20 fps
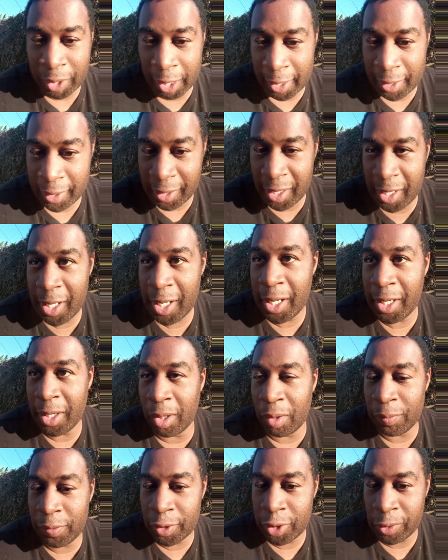need
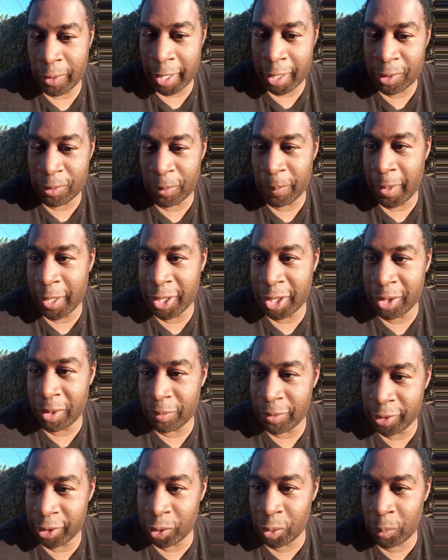of a transformation
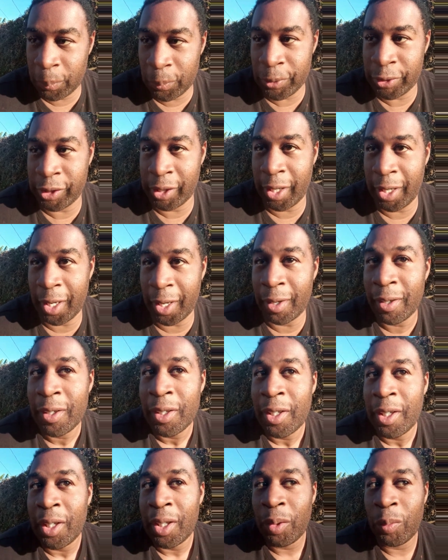of a Super Saiyan.
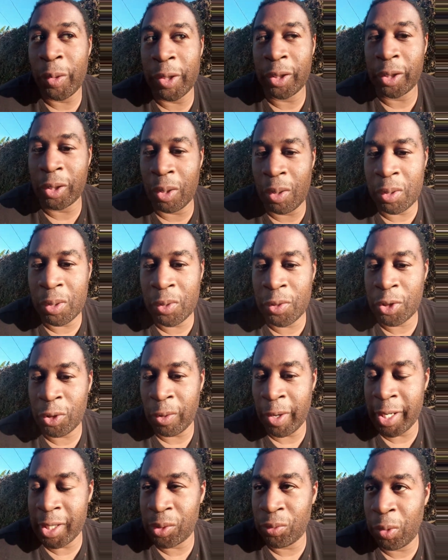When Goku
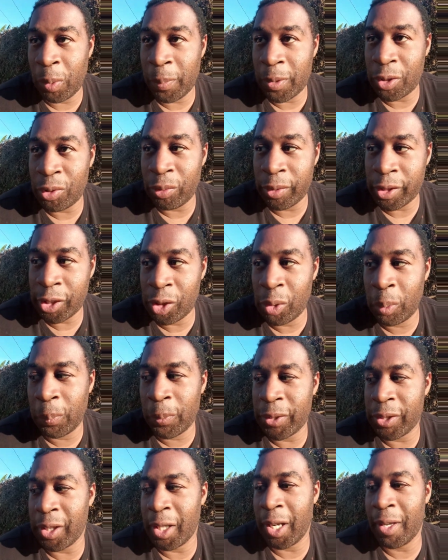transformed into a Super
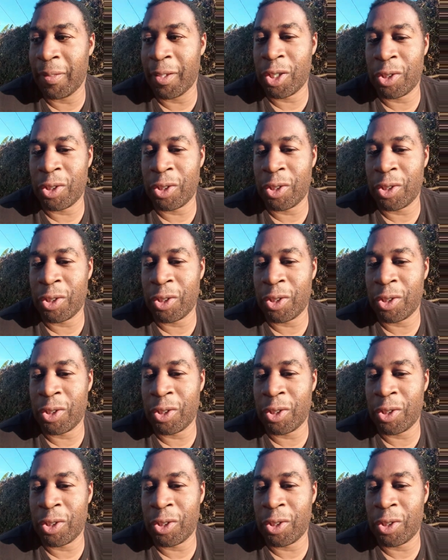Saiyan, the